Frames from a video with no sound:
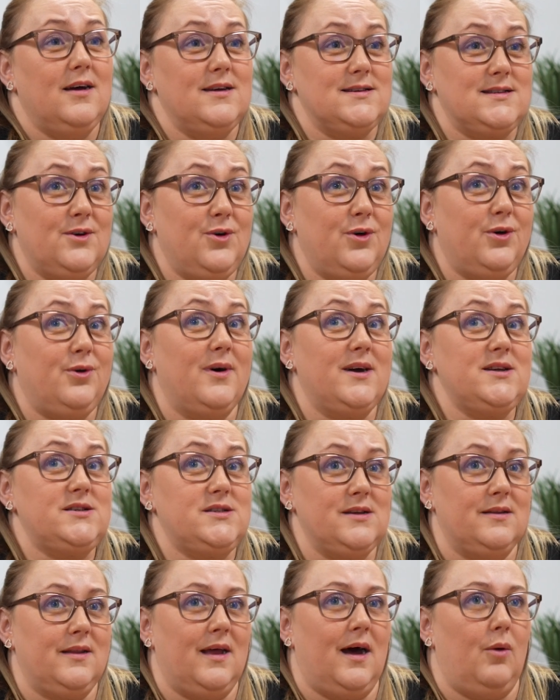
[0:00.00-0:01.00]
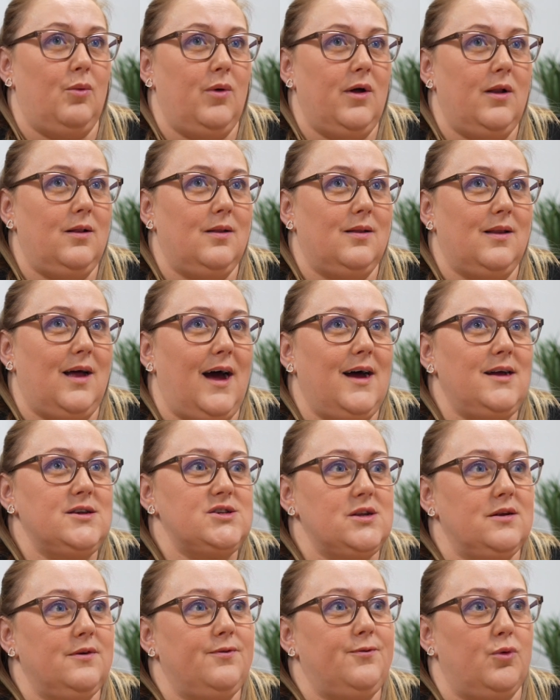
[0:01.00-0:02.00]
It's a good question, that. Well,
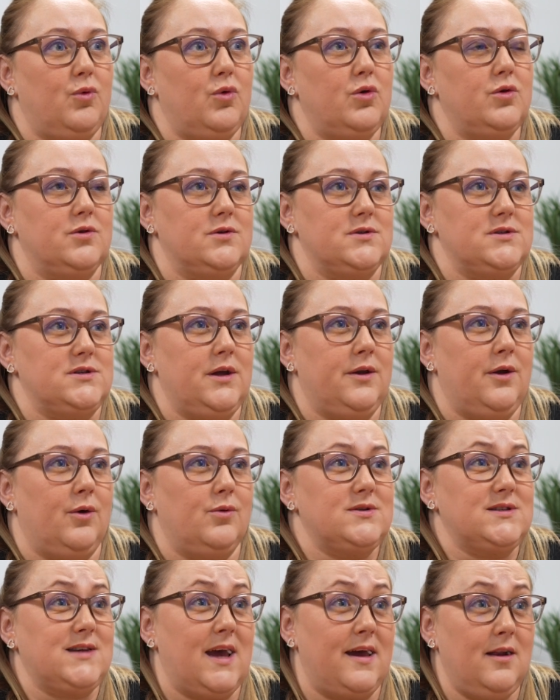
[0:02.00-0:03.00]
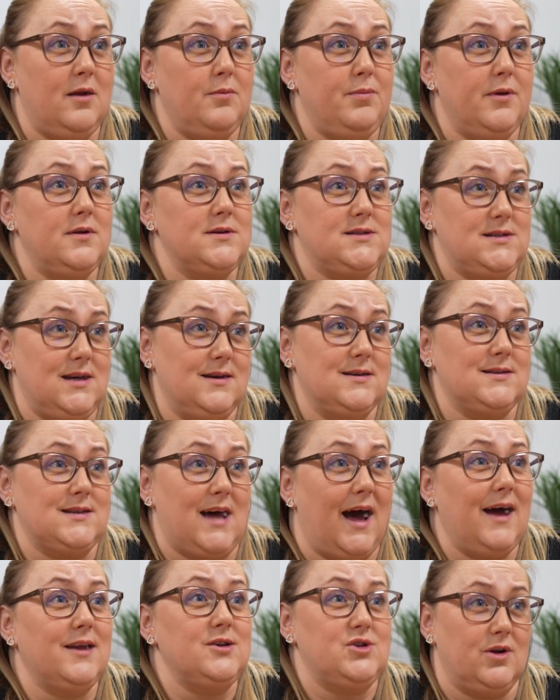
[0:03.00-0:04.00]
actually for us, scalability is
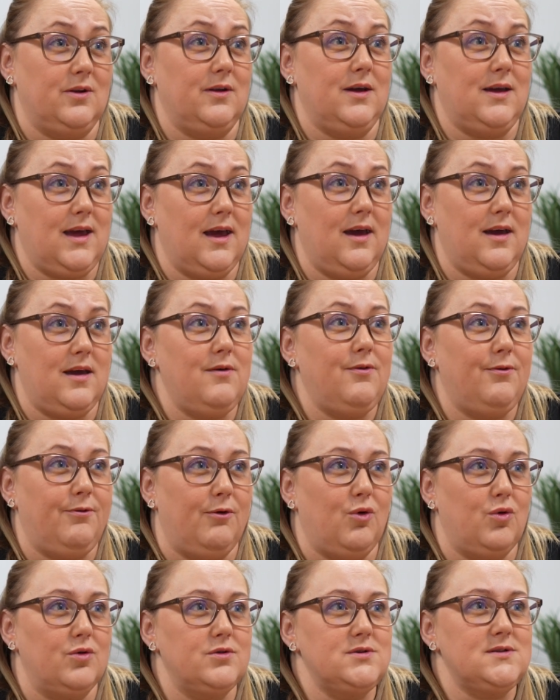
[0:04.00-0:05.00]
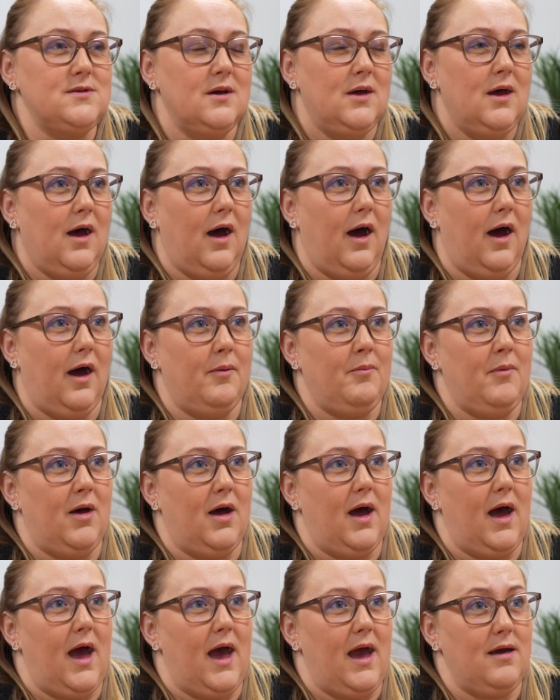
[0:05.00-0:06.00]
actually key for us
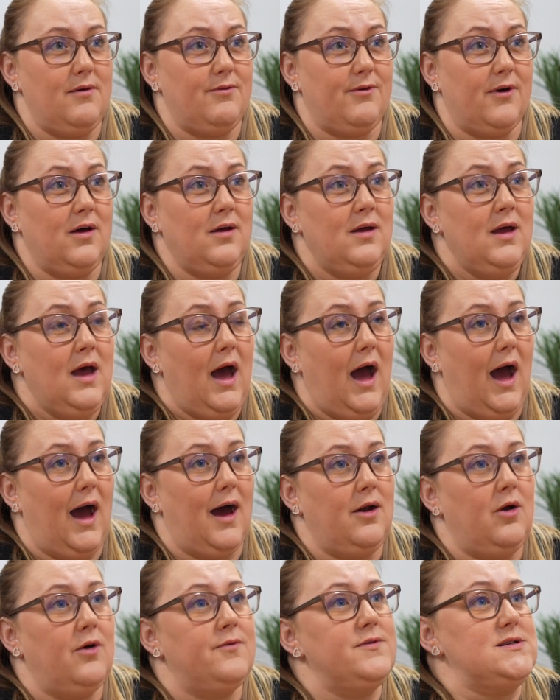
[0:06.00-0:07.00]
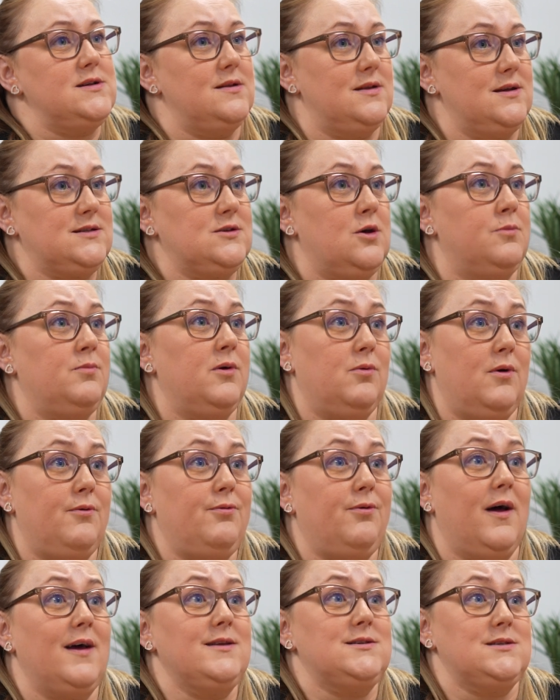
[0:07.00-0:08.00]
at AVer, and obviously this can be
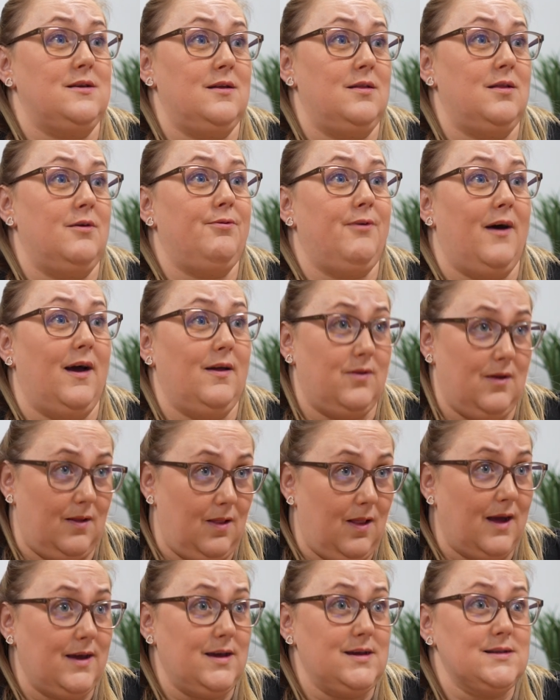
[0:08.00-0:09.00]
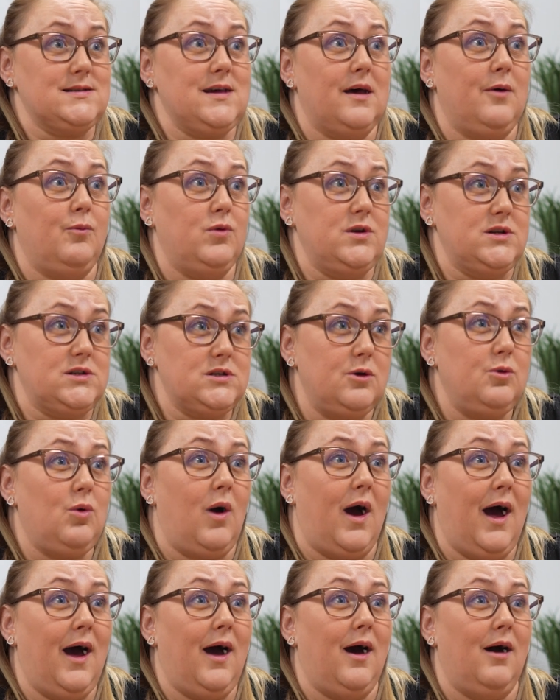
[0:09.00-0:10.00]
reflected in the fact that, like you said, we do
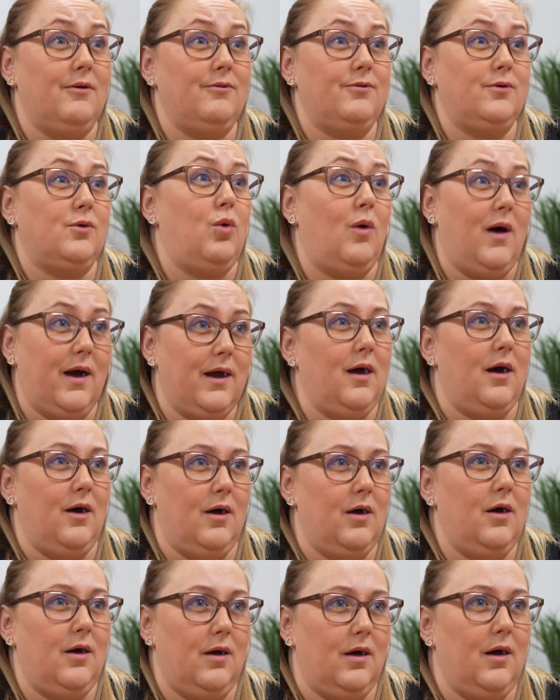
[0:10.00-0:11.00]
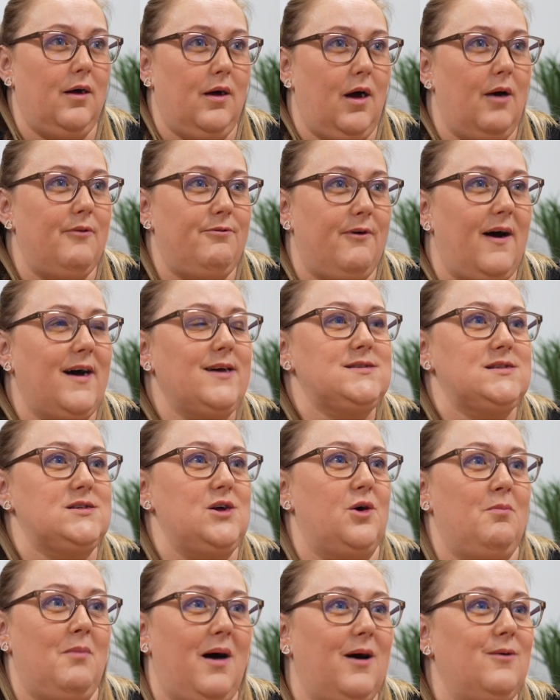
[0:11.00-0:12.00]
have quite a vast
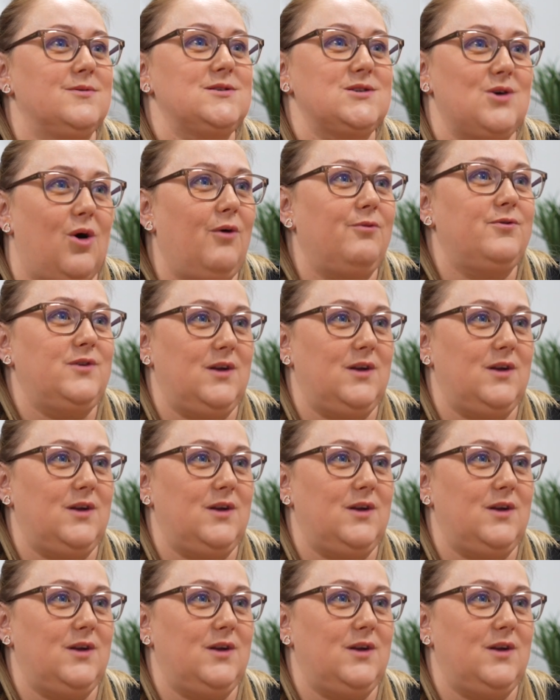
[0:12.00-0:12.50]
amount of